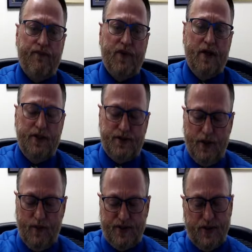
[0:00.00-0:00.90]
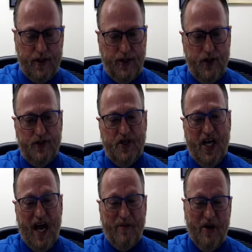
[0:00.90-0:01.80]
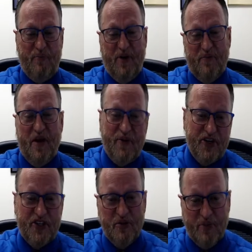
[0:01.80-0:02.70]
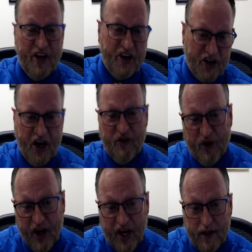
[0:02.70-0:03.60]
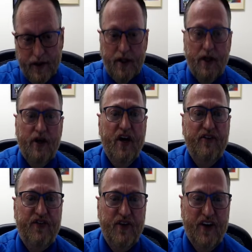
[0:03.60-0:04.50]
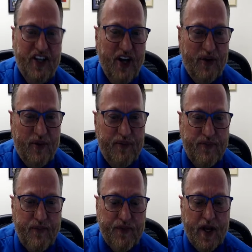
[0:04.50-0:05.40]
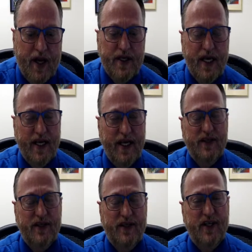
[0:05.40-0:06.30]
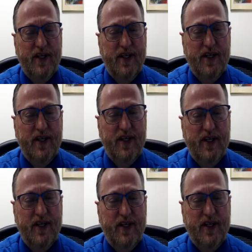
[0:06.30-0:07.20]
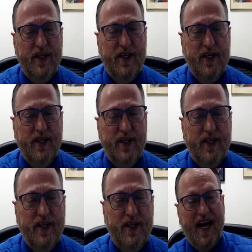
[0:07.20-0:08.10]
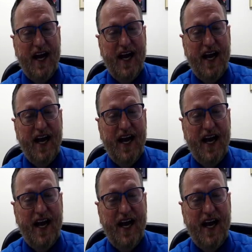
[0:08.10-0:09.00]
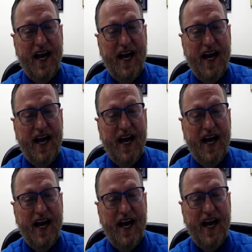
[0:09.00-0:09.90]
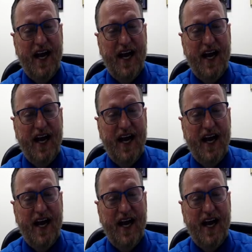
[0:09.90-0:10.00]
You see, what you're going to do is, I'm going to put it in my personal bank account, Ray. Good for you. You get to keep $375, pay tax on the interest you earned, and you get